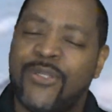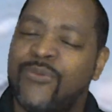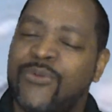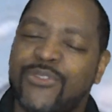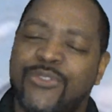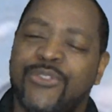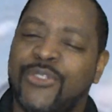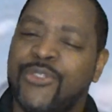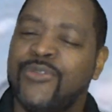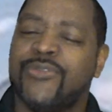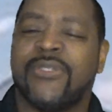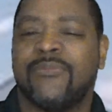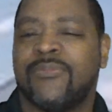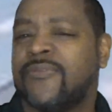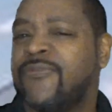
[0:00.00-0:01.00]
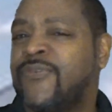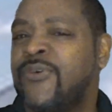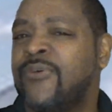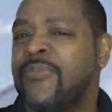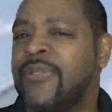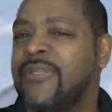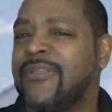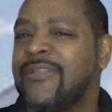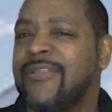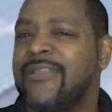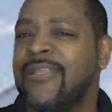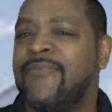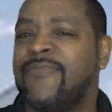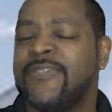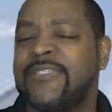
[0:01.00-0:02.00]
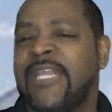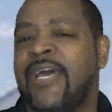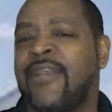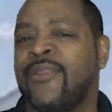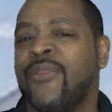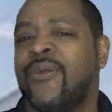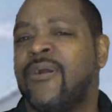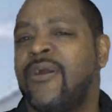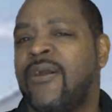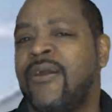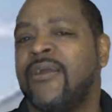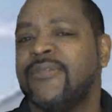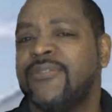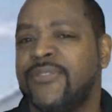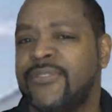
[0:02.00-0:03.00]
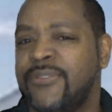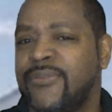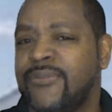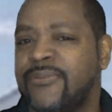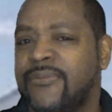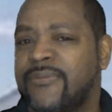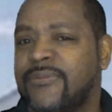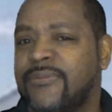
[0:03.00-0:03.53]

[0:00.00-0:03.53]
don't want you to do something for me if it's not in your heart to do.